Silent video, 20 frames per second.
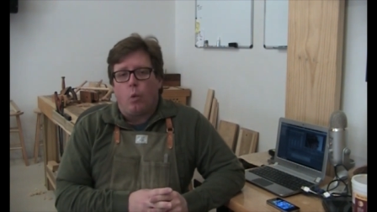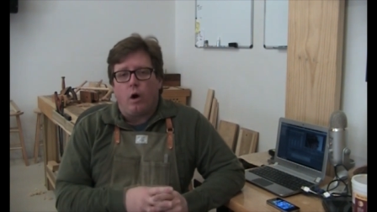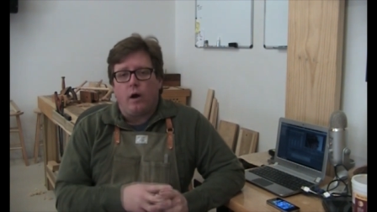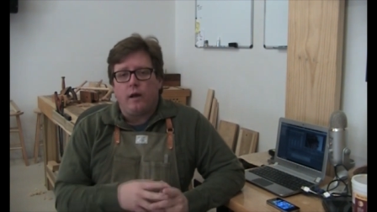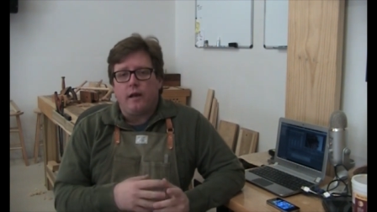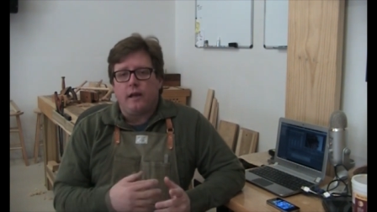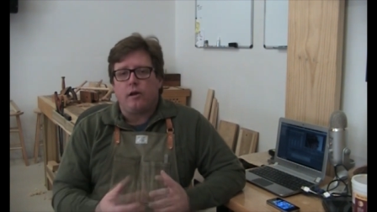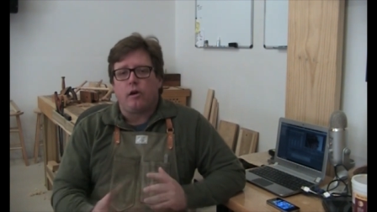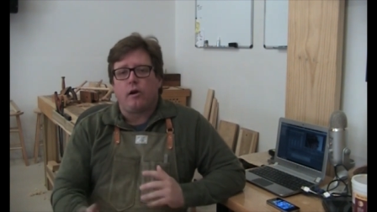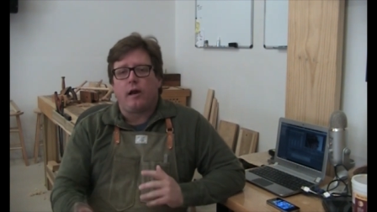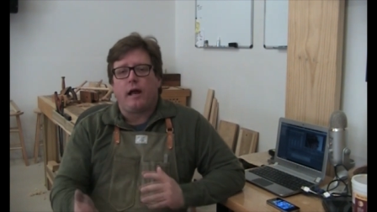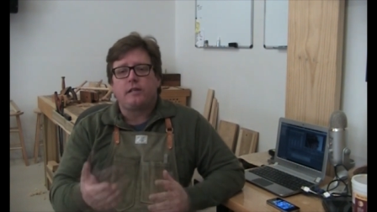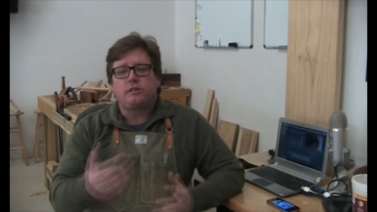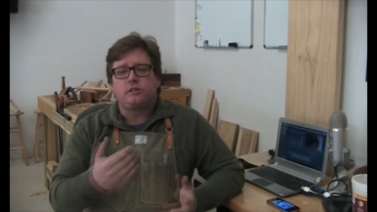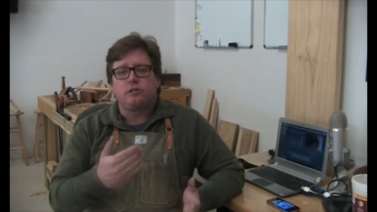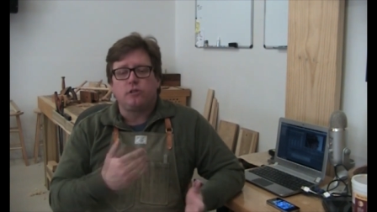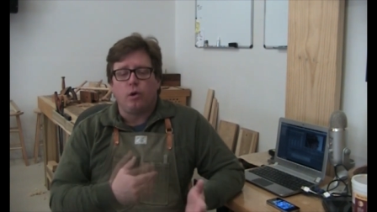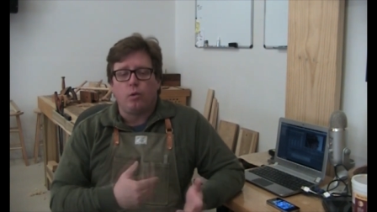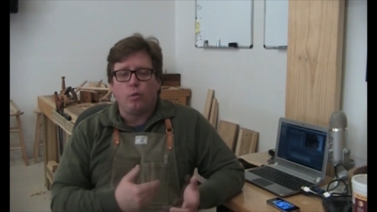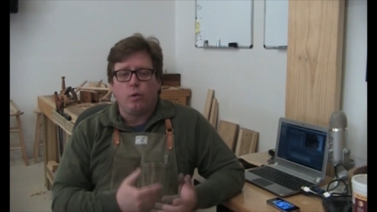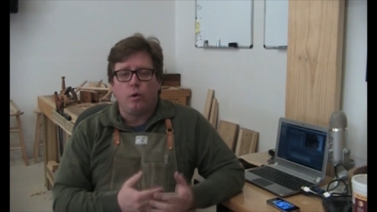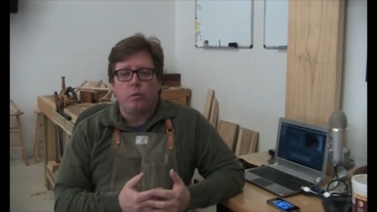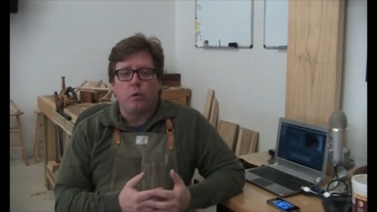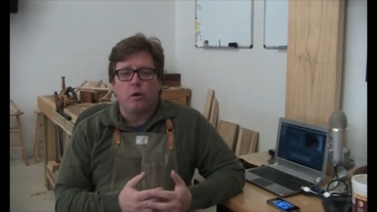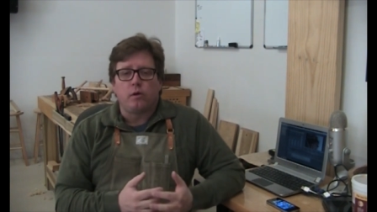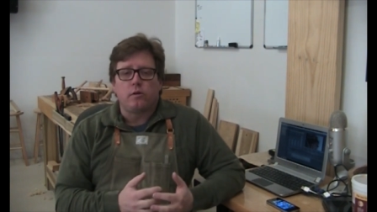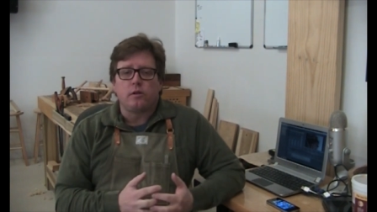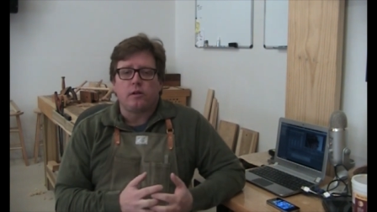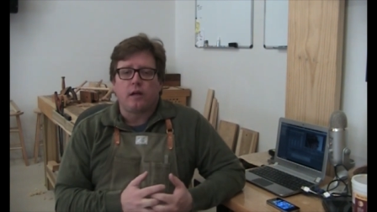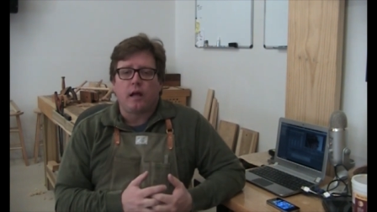one international
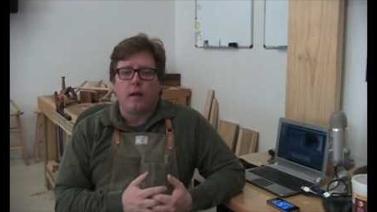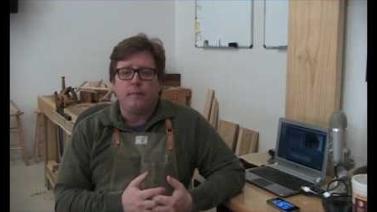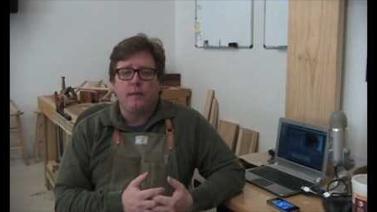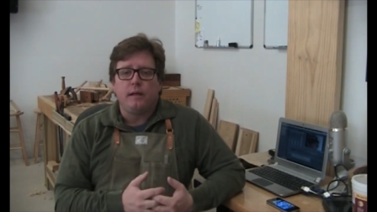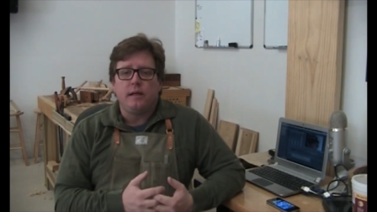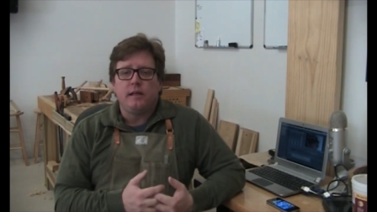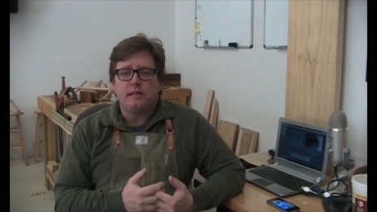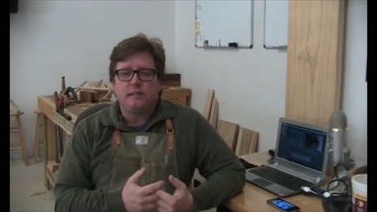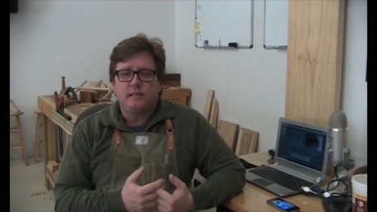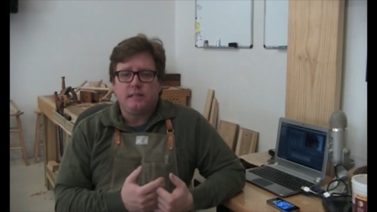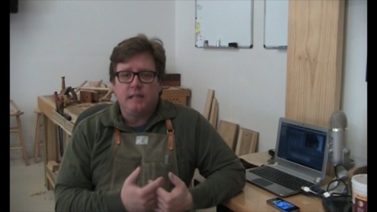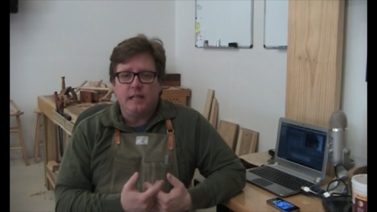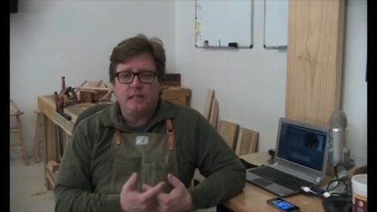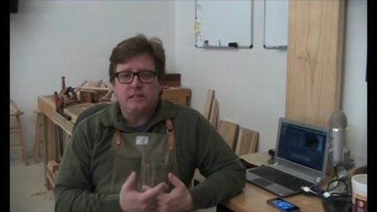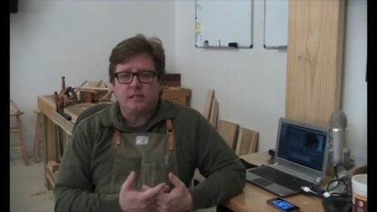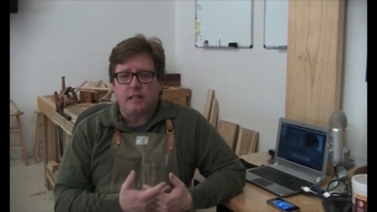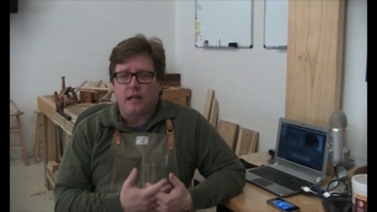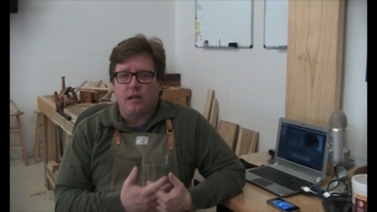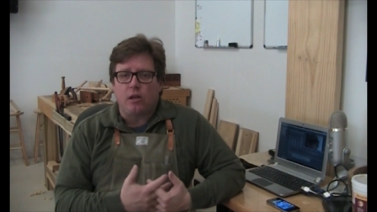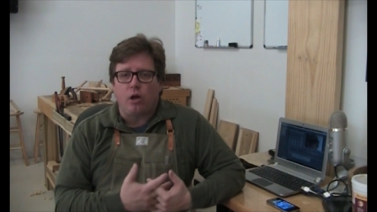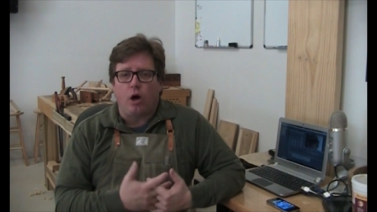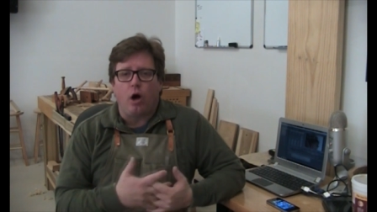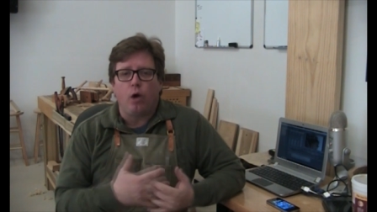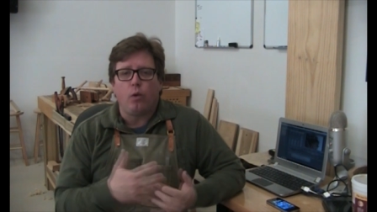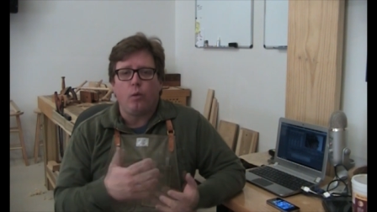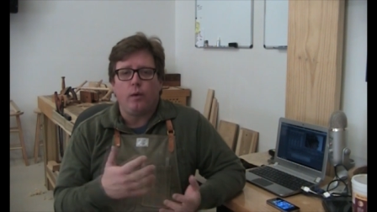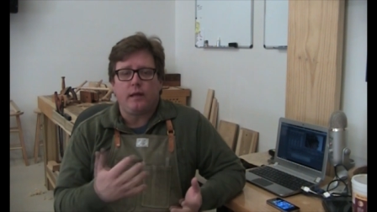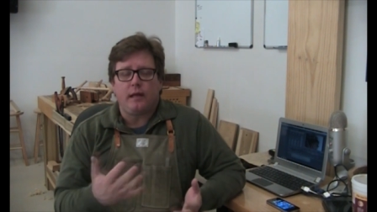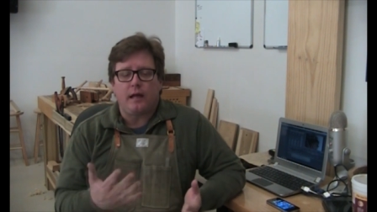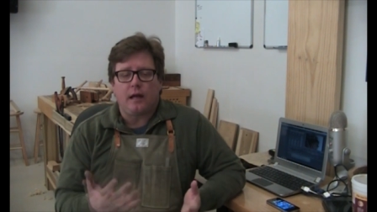woodworker come in and teach a
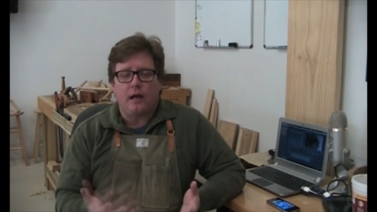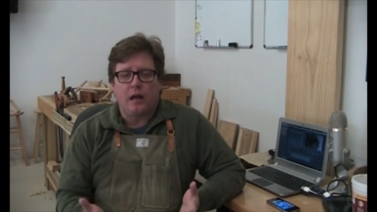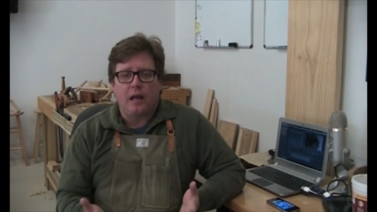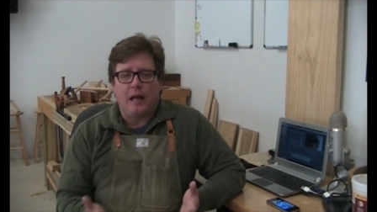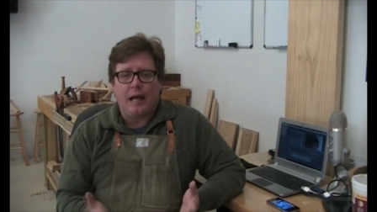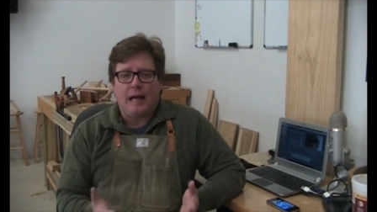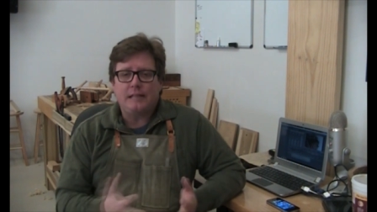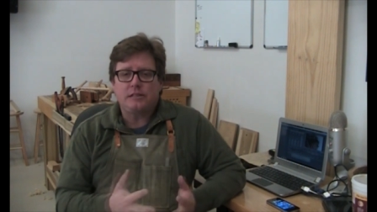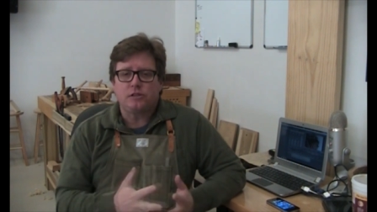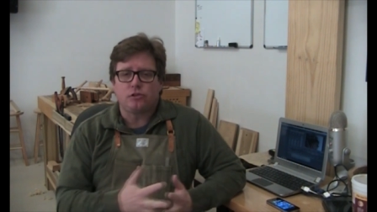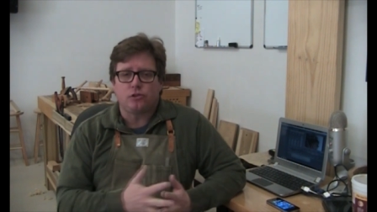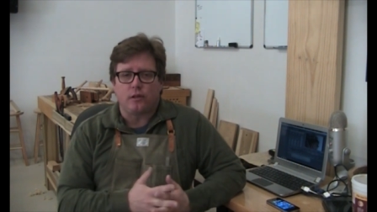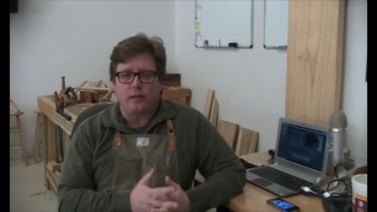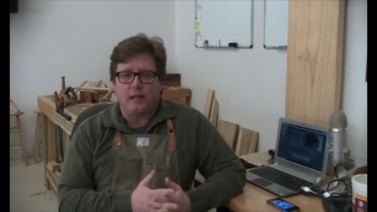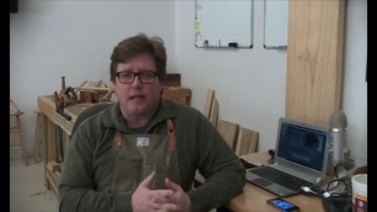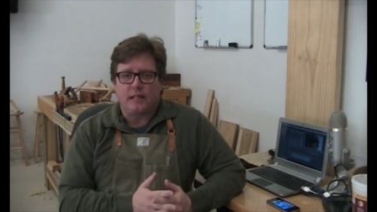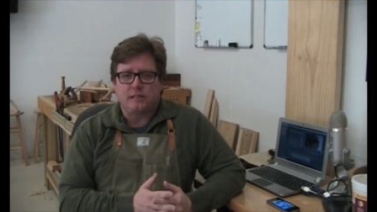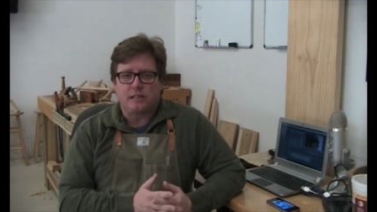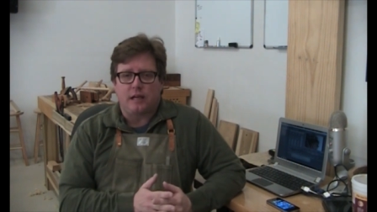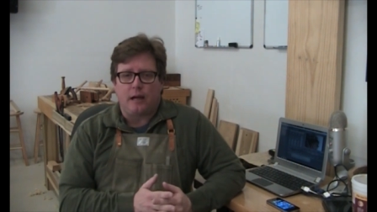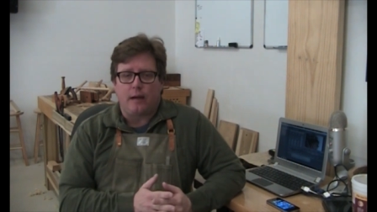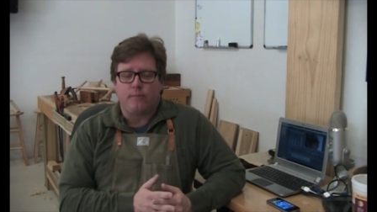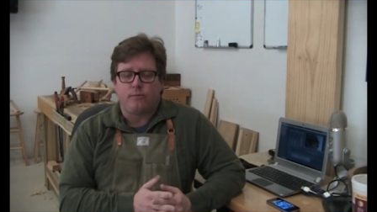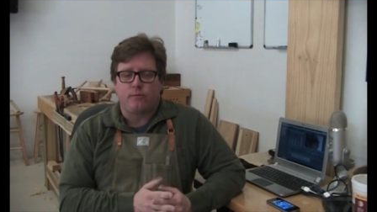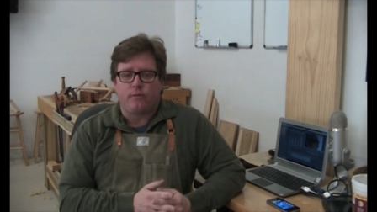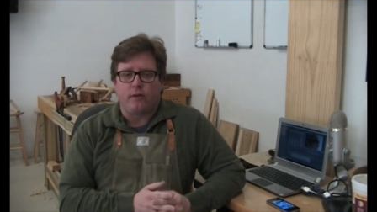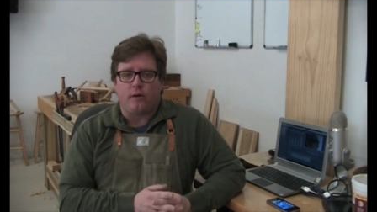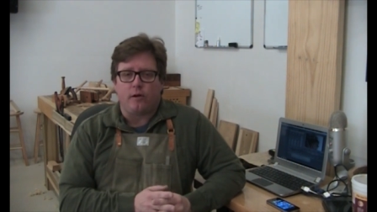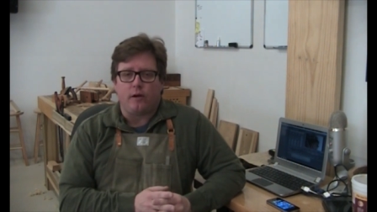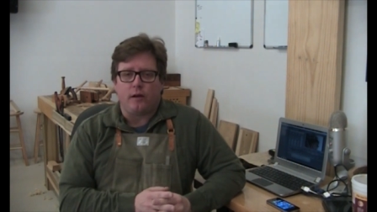long weekend class during that time
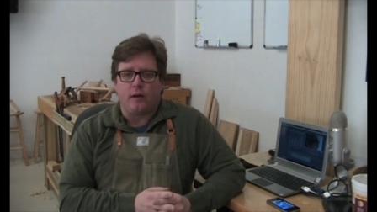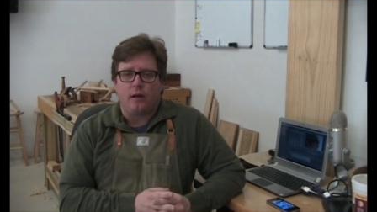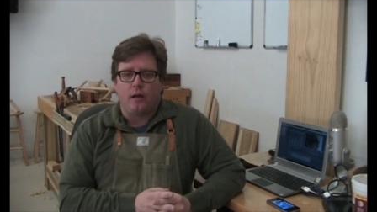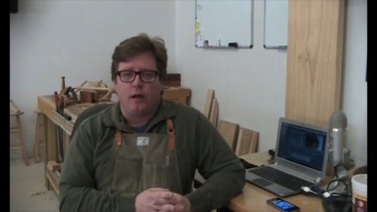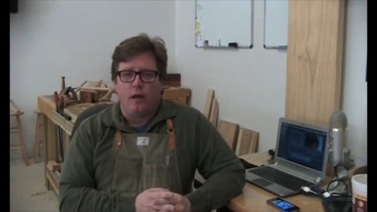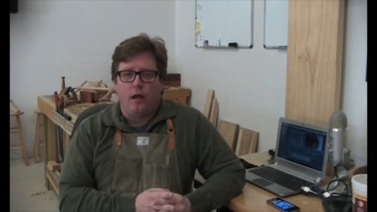period.